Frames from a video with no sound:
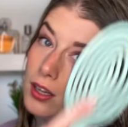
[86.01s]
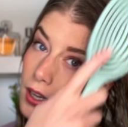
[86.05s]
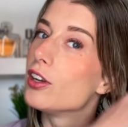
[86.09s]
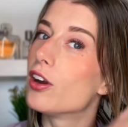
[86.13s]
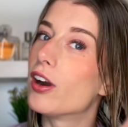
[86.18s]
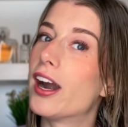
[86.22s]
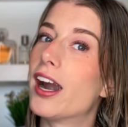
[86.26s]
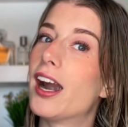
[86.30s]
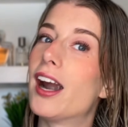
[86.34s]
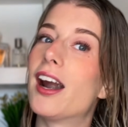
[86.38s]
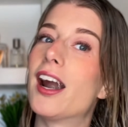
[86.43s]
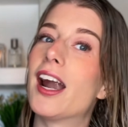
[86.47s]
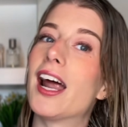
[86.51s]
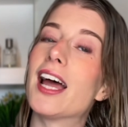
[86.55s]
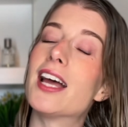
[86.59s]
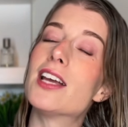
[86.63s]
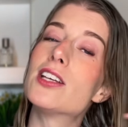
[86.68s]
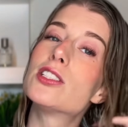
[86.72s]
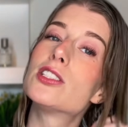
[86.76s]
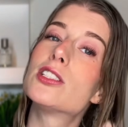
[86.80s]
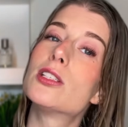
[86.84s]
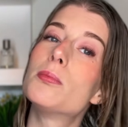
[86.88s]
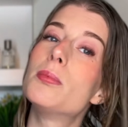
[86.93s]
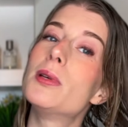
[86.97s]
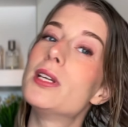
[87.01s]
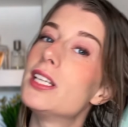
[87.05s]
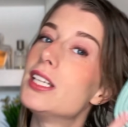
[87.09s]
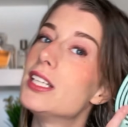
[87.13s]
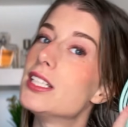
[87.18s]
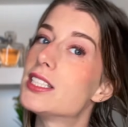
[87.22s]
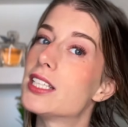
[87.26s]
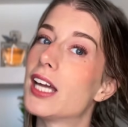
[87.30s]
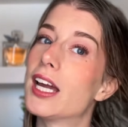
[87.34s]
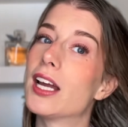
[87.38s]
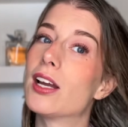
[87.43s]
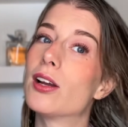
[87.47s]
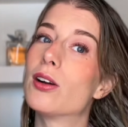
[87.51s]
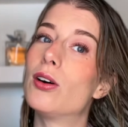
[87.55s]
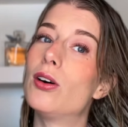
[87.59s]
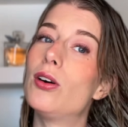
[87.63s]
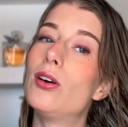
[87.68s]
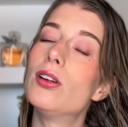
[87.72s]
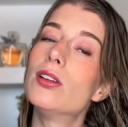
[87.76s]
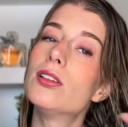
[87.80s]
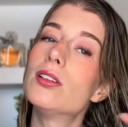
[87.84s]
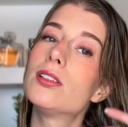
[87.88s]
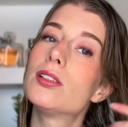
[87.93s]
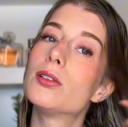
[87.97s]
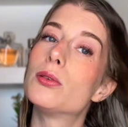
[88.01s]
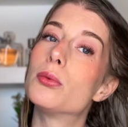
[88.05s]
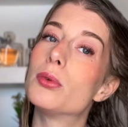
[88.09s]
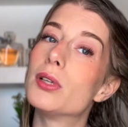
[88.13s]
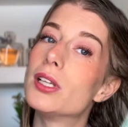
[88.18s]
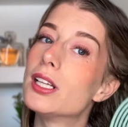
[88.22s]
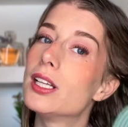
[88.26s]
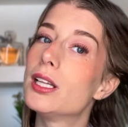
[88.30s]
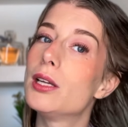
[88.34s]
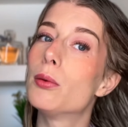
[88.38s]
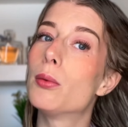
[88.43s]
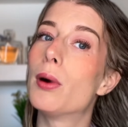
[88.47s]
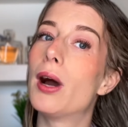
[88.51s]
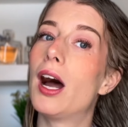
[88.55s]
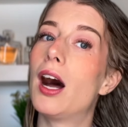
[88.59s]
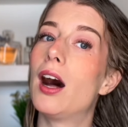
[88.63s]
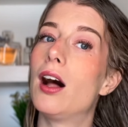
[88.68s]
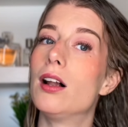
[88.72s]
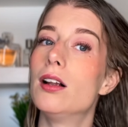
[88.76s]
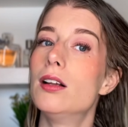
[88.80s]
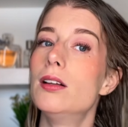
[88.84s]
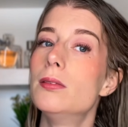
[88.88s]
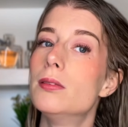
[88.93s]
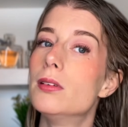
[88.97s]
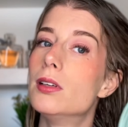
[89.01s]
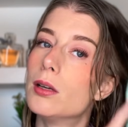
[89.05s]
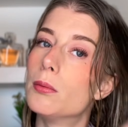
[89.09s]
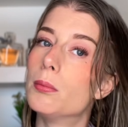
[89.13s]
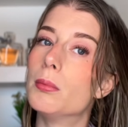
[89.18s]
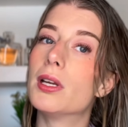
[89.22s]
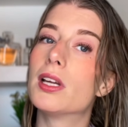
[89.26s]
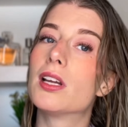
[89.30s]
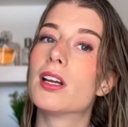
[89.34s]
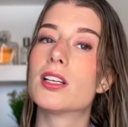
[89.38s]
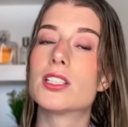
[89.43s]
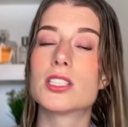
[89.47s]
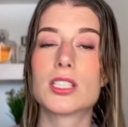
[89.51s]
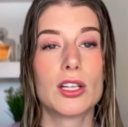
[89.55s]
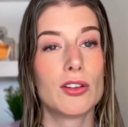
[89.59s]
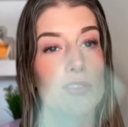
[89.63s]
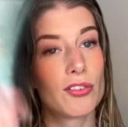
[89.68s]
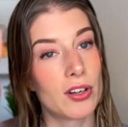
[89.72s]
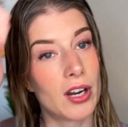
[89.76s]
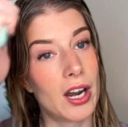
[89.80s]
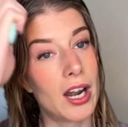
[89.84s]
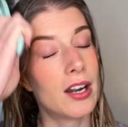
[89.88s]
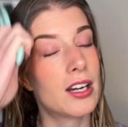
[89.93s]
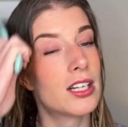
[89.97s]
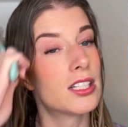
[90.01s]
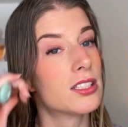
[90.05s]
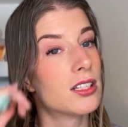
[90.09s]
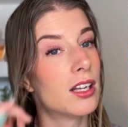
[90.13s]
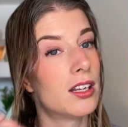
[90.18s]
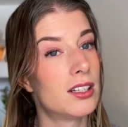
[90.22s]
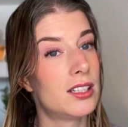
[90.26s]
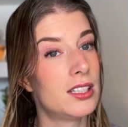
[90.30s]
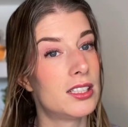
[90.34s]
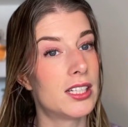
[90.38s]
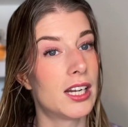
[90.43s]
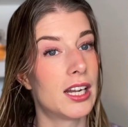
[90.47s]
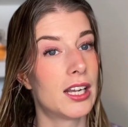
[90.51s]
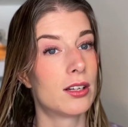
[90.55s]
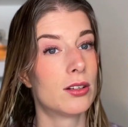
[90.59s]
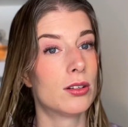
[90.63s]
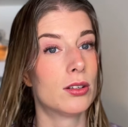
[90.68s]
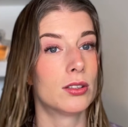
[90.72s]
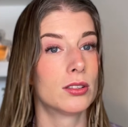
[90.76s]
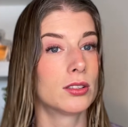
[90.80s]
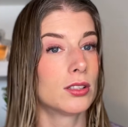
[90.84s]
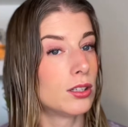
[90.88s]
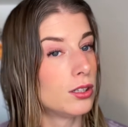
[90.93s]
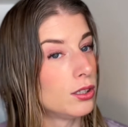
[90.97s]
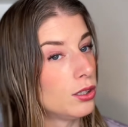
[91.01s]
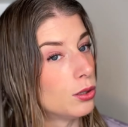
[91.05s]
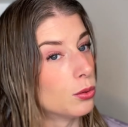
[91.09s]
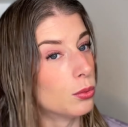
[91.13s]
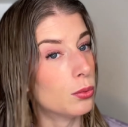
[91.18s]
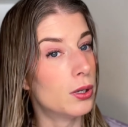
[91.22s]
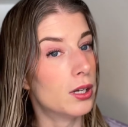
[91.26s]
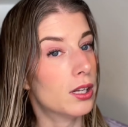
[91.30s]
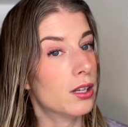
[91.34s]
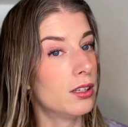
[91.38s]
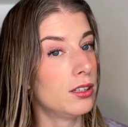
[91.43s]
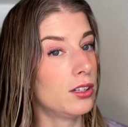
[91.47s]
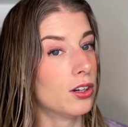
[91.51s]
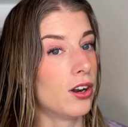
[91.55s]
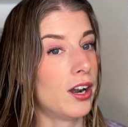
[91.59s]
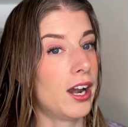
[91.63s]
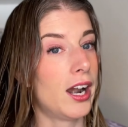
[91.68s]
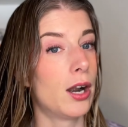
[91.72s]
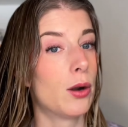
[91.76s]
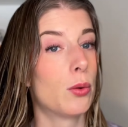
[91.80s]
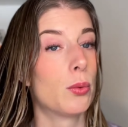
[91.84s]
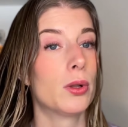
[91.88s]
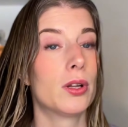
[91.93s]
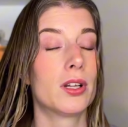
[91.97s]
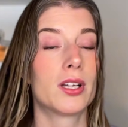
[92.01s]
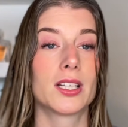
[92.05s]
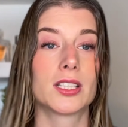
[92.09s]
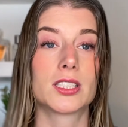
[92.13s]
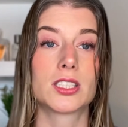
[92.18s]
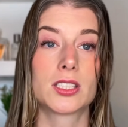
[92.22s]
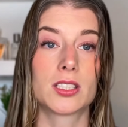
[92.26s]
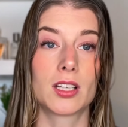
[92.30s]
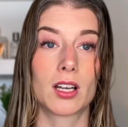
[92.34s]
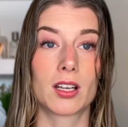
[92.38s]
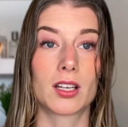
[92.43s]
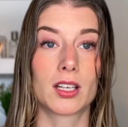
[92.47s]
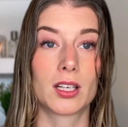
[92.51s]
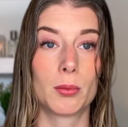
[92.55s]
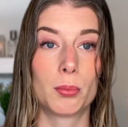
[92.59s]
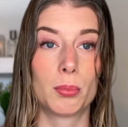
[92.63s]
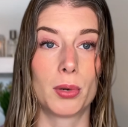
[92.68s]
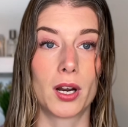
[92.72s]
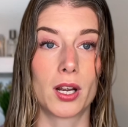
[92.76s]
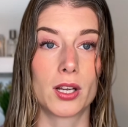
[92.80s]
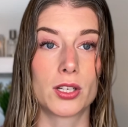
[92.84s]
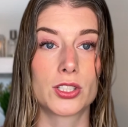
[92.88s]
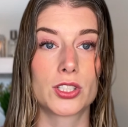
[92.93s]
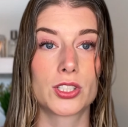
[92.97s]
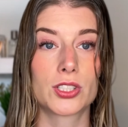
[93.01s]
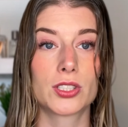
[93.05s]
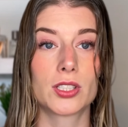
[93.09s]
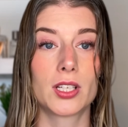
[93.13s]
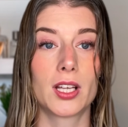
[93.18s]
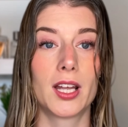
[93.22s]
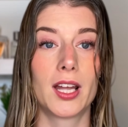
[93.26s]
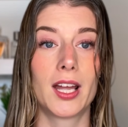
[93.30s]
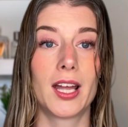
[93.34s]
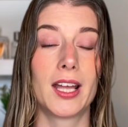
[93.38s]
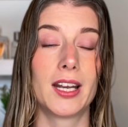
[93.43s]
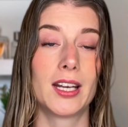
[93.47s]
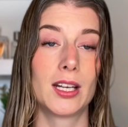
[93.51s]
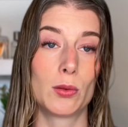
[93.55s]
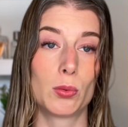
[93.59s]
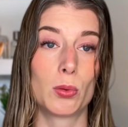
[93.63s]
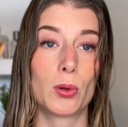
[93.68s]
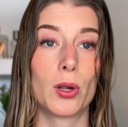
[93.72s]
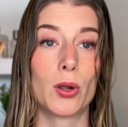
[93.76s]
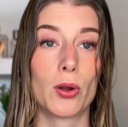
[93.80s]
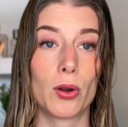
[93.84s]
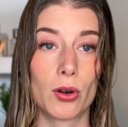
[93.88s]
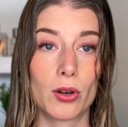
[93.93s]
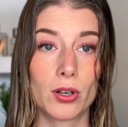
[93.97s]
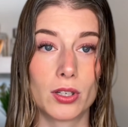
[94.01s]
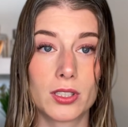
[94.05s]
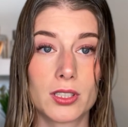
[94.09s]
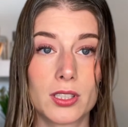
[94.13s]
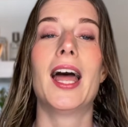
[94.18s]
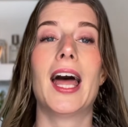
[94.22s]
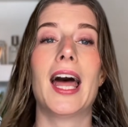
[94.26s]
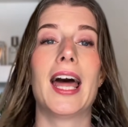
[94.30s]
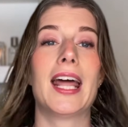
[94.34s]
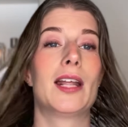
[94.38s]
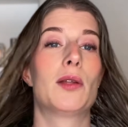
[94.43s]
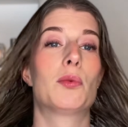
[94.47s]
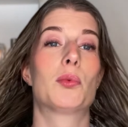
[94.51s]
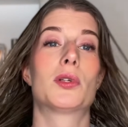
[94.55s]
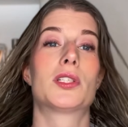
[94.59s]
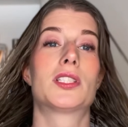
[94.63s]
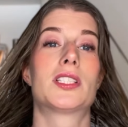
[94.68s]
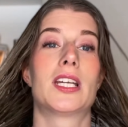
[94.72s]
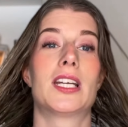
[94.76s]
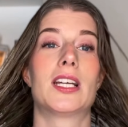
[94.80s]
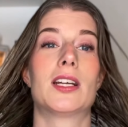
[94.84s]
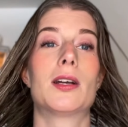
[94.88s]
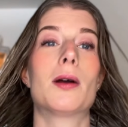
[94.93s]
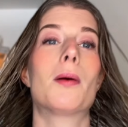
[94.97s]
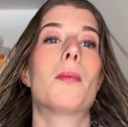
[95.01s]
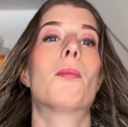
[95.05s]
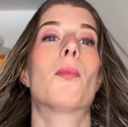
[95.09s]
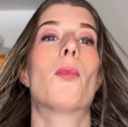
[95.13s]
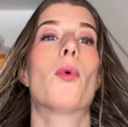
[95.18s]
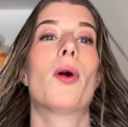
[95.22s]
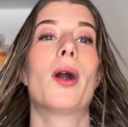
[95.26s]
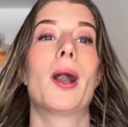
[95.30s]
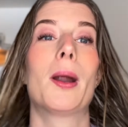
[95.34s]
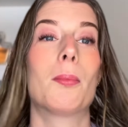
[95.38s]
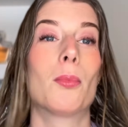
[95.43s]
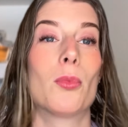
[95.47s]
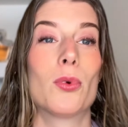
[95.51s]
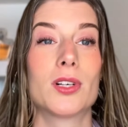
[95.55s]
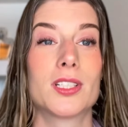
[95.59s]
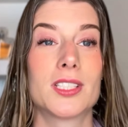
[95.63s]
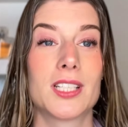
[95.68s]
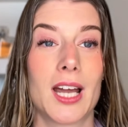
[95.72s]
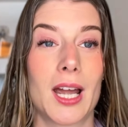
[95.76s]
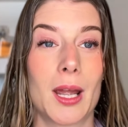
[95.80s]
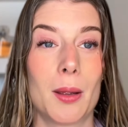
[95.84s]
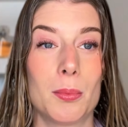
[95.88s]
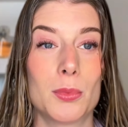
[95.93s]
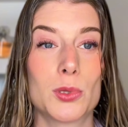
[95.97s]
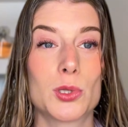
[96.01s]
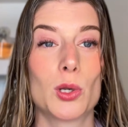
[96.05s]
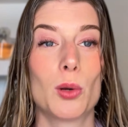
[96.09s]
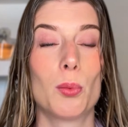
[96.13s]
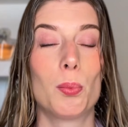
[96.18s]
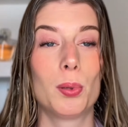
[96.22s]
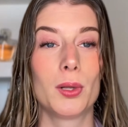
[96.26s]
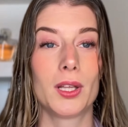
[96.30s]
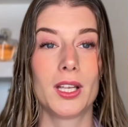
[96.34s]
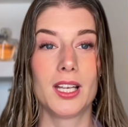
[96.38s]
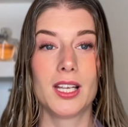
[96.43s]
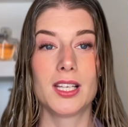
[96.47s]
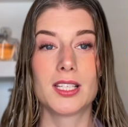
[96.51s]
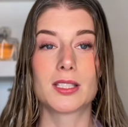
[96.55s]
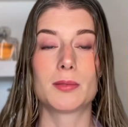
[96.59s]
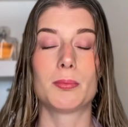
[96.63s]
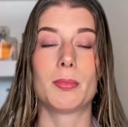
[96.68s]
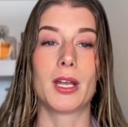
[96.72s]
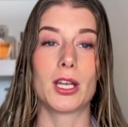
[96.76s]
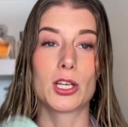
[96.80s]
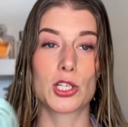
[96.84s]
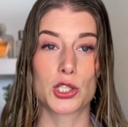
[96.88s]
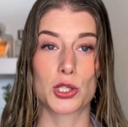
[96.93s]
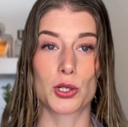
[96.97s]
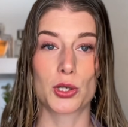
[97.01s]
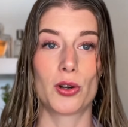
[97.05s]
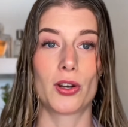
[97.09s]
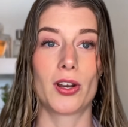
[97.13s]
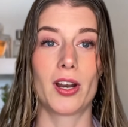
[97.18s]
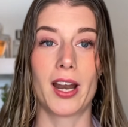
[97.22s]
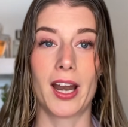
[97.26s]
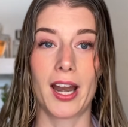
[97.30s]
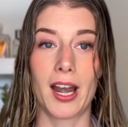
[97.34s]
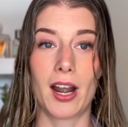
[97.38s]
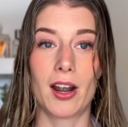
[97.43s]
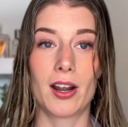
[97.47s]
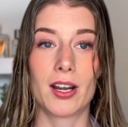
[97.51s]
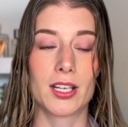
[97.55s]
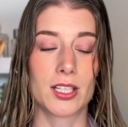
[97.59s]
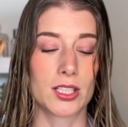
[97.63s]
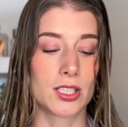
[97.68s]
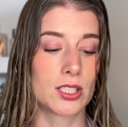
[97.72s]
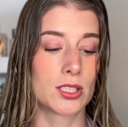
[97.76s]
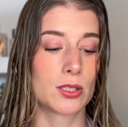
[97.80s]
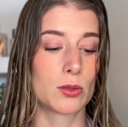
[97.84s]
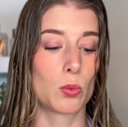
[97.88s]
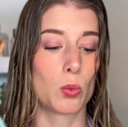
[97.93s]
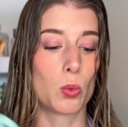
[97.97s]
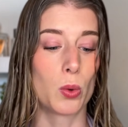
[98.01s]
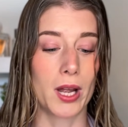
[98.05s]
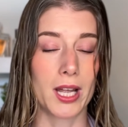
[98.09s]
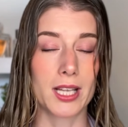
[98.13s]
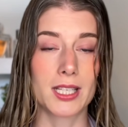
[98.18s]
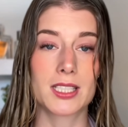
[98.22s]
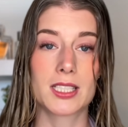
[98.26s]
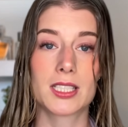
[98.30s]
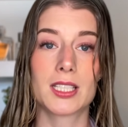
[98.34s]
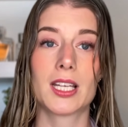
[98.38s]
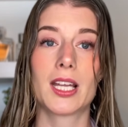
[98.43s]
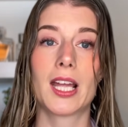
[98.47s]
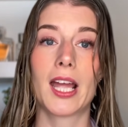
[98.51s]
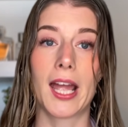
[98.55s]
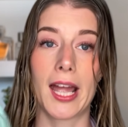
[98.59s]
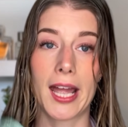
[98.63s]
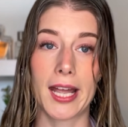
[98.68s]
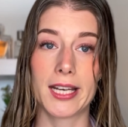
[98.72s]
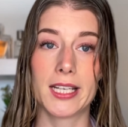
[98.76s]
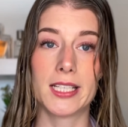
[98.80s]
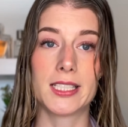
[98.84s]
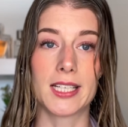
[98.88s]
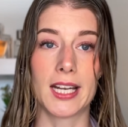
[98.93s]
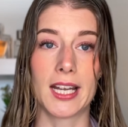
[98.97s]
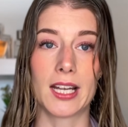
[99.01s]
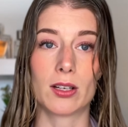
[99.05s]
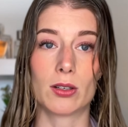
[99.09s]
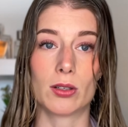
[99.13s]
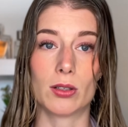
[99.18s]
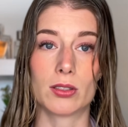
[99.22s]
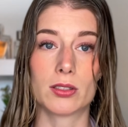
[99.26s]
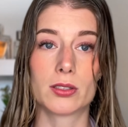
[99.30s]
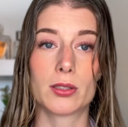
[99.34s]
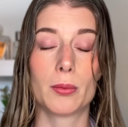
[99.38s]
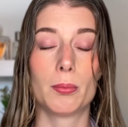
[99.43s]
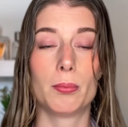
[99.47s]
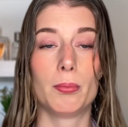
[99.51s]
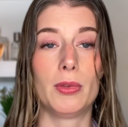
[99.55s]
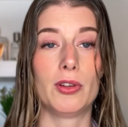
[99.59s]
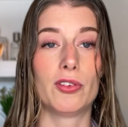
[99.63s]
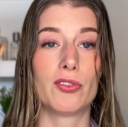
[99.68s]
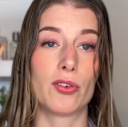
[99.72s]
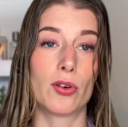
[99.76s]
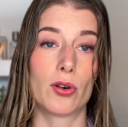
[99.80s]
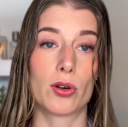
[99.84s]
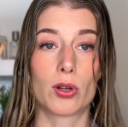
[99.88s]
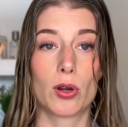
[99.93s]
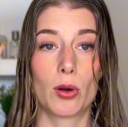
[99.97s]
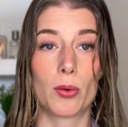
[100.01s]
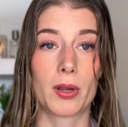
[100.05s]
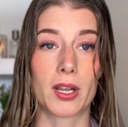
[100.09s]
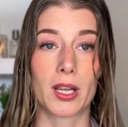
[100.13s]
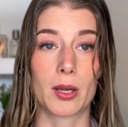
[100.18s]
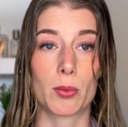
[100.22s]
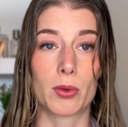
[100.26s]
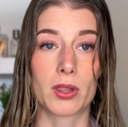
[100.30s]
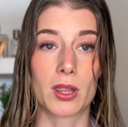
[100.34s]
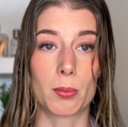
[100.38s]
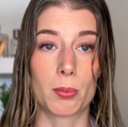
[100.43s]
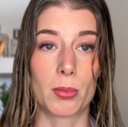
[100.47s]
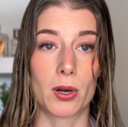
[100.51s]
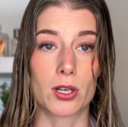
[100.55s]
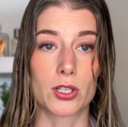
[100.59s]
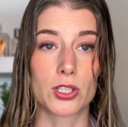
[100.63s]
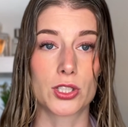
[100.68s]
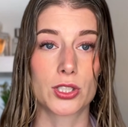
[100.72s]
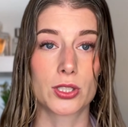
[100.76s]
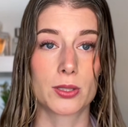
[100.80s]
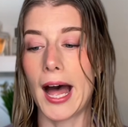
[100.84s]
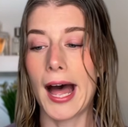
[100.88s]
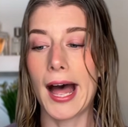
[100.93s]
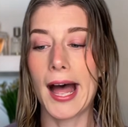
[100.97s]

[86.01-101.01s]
Your hair has to be detangled really well, because if your hair is not detangled, your hair will get stuck in the brush and it will hurt and it will take more and more time. So please make sure your hair is wet and detangled before going in with the brush.